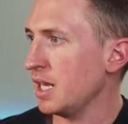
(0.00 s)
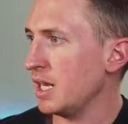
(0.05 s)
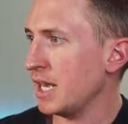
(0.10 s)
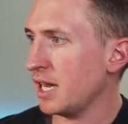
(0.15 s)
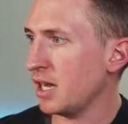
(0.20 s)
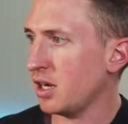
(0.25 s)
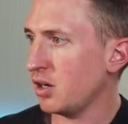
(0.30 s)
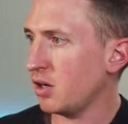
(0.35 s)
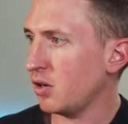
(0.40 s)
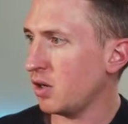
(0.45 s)

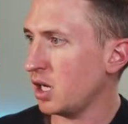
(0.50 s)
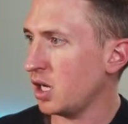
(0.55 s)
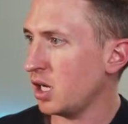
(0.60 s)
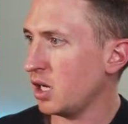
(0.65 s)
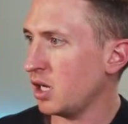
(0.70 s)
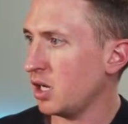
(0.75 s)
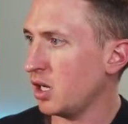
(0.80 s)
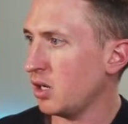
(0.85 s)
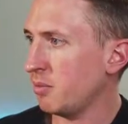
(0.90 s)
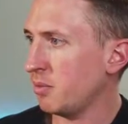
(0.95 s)
Now,
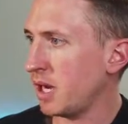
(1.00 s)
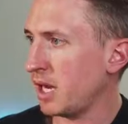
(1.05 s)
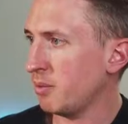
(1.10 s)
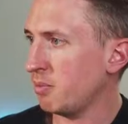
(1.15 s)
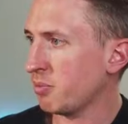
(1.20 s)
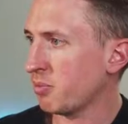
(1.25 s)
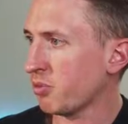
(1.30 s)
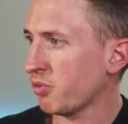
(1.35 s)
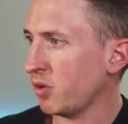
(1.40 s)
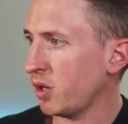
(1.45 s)

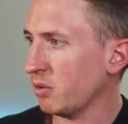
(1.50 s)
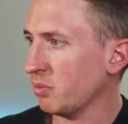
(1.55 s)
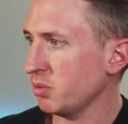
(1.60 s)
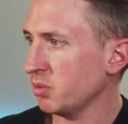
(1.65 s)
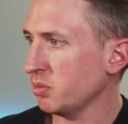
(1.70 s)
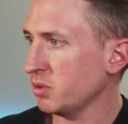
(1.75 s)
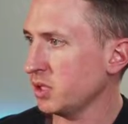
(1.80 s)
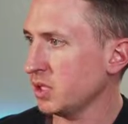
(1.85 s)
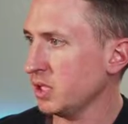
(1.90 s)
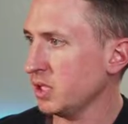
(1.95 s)
I
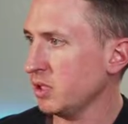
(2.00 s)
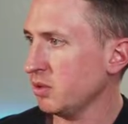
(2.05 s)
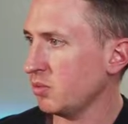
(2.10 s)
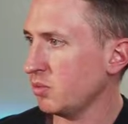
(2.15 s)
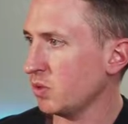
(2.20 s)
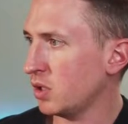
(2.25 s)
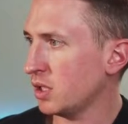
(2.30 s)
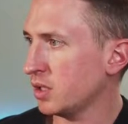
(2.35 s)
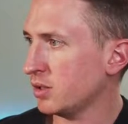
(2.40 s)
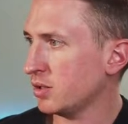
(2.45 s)
probably
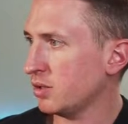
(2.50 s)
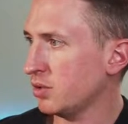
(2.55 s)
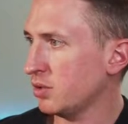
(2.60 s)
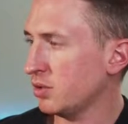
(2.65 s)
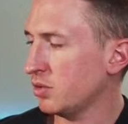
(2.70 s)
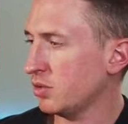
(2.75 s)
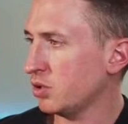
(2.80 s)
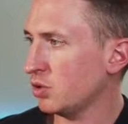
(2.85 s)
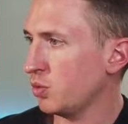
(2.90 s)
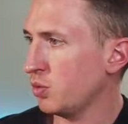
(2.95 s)
want
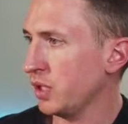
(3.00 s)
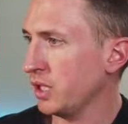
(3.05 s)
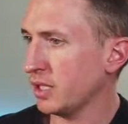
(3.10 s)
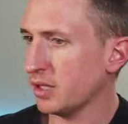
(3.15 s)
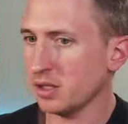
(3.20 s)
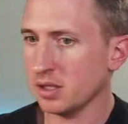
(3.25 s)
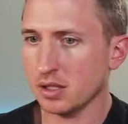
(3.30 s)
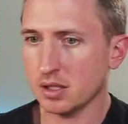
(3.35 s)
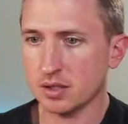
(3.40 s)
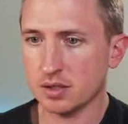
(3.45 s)
to
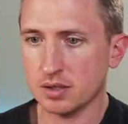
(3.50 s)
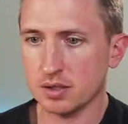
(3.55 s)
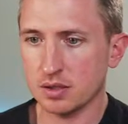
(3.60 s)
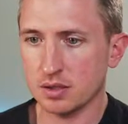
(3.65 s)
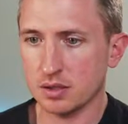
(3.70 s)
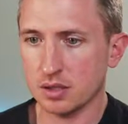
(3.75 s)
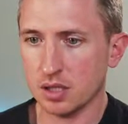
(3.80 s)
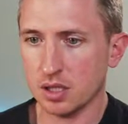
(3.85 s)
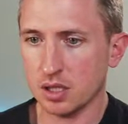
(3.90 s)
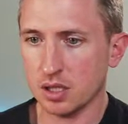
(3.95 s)
tweak
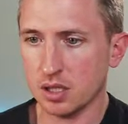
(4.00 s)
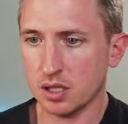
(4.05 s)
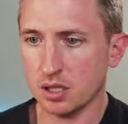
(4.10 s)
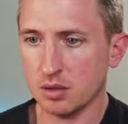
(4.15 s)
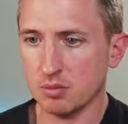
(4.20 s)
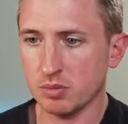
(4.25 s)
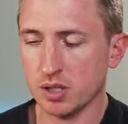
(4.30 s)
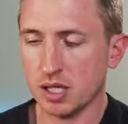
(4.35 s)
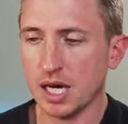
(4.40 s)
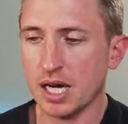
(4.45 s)
this,
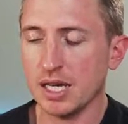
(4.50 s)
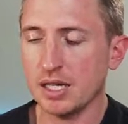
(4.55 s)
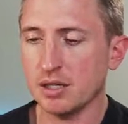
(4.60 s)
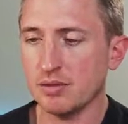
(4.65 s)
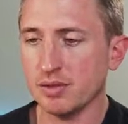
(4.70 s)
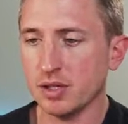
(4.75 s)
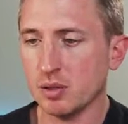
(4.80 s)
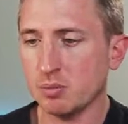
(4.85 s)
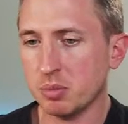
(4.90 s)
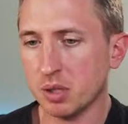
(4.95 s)
the height
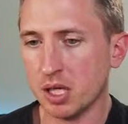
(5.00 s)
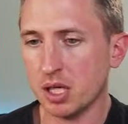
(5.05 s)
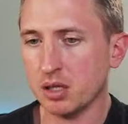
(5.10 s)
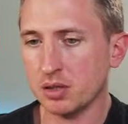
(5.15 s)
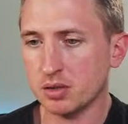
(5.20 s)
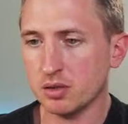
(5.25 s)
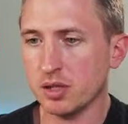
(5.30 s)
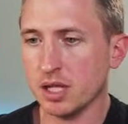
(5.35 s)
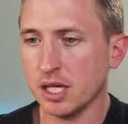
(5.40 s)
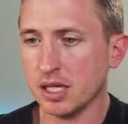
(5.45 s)
of it, but
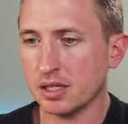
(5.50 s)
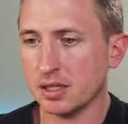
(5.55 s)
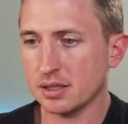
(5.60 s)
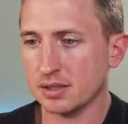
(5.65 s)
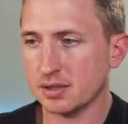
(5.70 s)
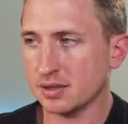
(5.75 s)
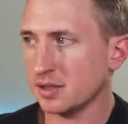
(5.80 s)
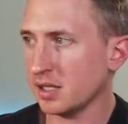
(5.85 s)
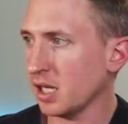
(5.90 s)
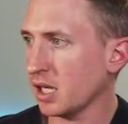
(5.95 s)
I'll do that in
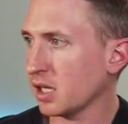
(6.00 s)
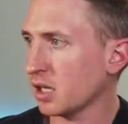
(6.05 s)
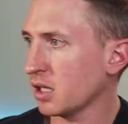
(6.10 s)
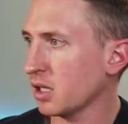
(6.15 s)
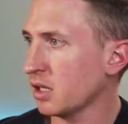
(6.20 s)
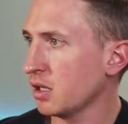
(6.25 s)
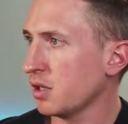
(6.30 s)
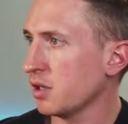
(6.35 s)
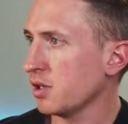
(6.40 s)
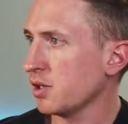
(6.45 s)
a
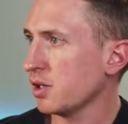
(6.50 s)
sec.